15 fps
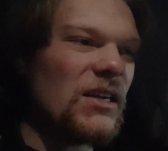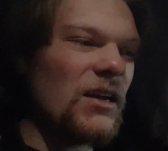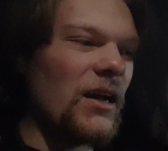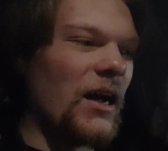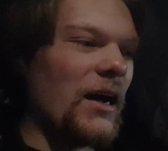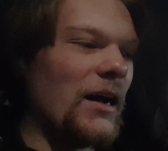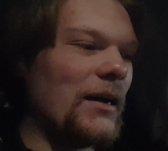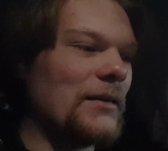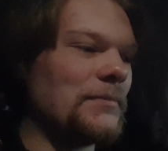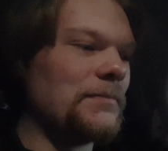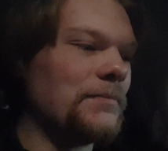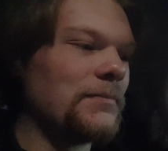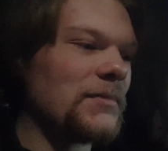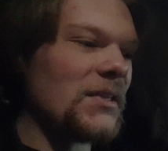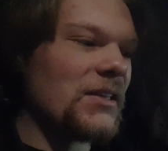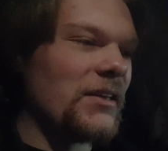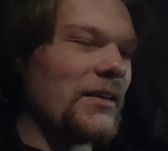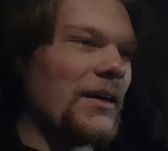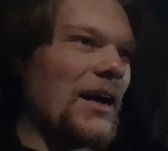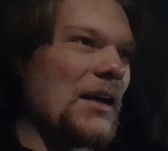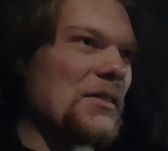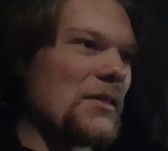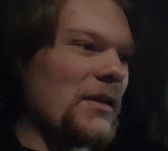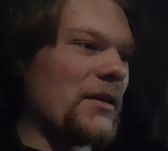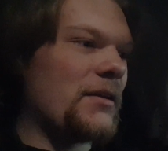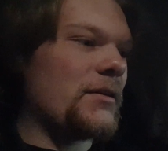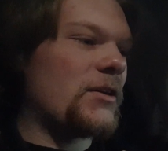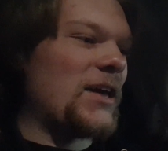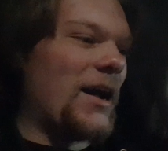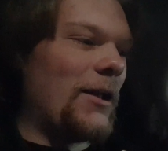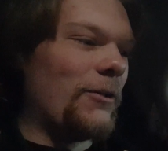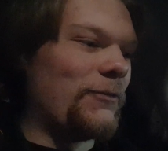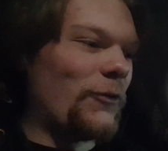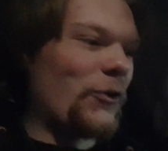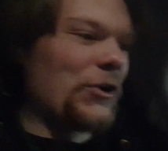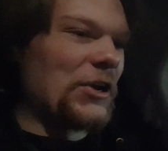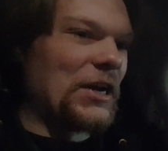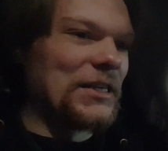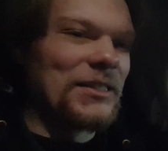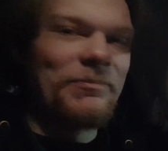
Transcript: I think California is